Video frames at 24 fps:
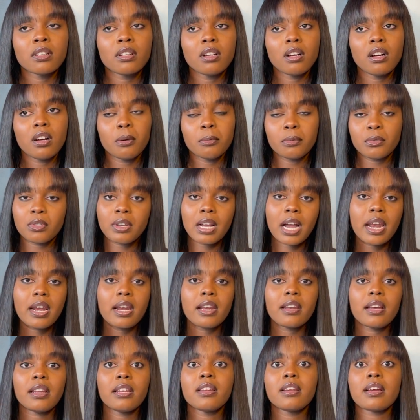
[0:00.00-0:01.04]
um, to
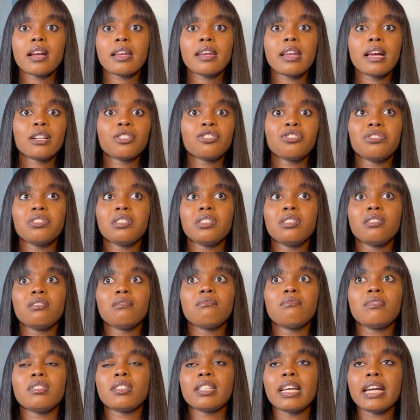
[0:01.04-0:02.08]
Canada, they can actually
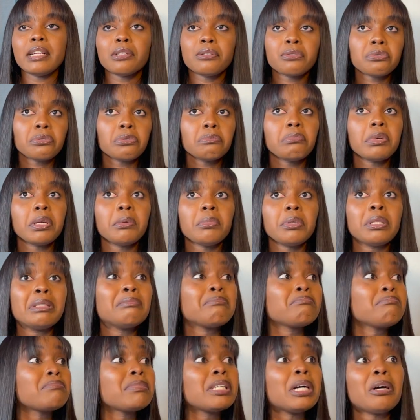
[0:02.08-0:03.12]
decide to maybe
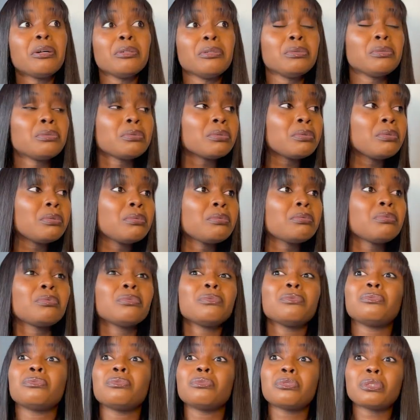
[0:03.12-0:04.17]
tell you to, to
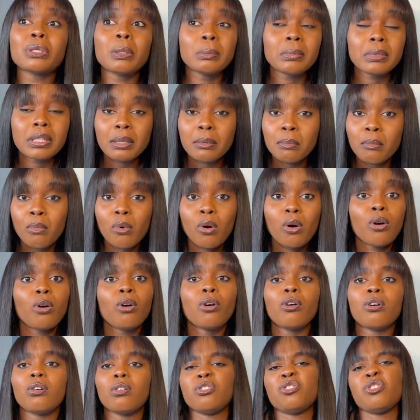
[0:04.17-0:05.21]
do something more
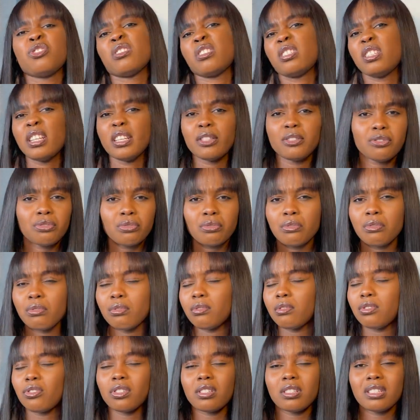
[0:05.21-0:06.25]
or just let you
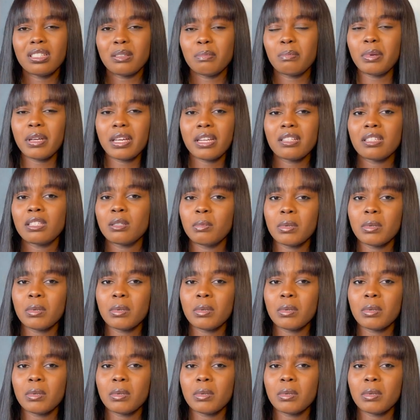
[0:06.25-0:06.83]
go. It just depends,